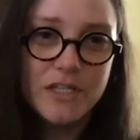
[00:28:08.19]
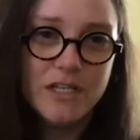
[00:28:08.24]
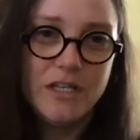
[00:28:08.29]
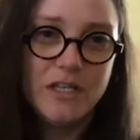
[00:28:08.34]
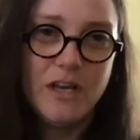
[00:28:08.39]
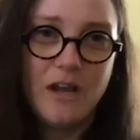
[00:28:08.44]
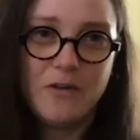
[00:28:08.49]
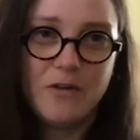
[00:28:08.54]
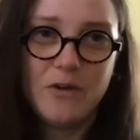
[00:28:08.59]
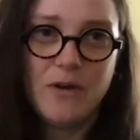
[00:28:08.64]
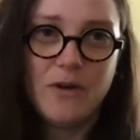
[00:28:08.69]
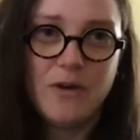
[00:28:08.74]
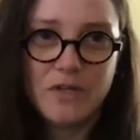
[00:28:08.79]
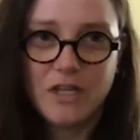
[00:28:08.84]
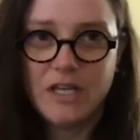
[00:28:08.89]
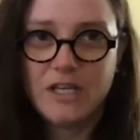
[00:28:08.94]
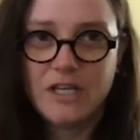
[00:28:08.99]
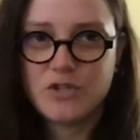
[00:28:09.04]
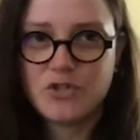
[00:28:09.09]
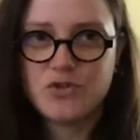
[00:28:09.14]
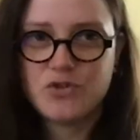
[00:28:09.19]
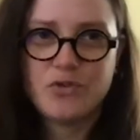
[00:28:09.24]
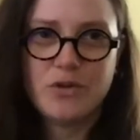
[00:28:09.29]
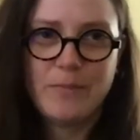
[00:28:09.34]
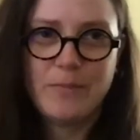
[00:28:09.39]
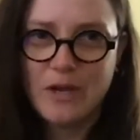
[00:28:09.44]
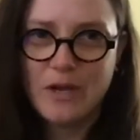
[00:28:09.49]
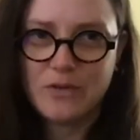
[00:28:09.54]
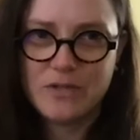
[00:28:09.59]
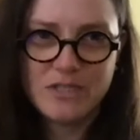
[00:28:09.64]
And now you have to like strip
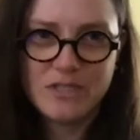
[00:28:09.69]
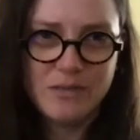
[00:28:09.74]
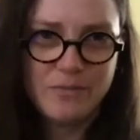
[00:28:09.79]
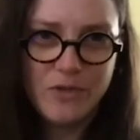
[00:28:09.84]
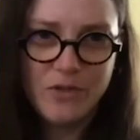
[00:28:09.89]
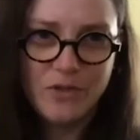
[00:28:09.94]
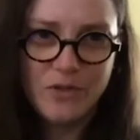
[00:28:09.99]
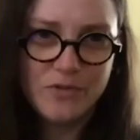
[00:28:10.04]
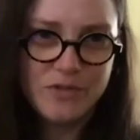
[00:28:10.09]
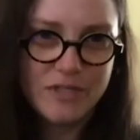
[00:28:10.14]
out some of those